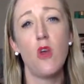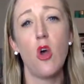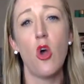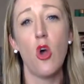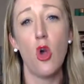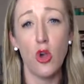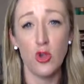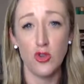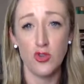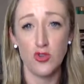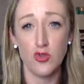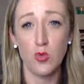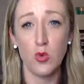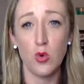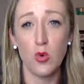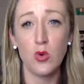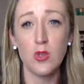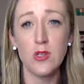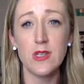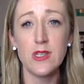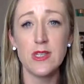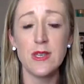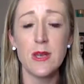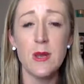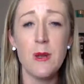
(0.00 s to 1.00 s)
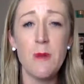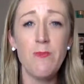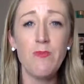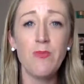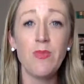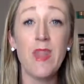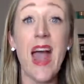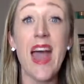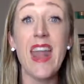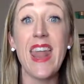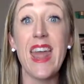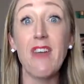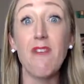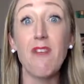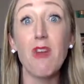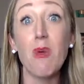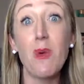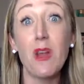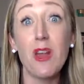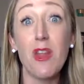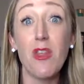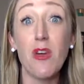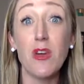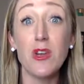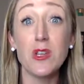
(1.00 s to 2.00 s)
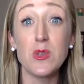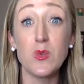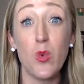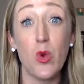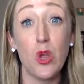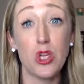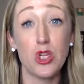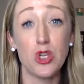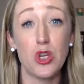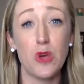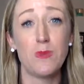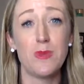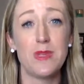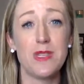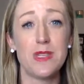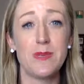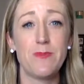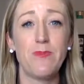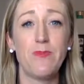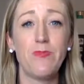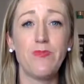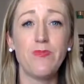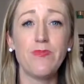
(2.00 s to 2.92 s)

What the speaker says: H0st Rewards at every one of those workshops.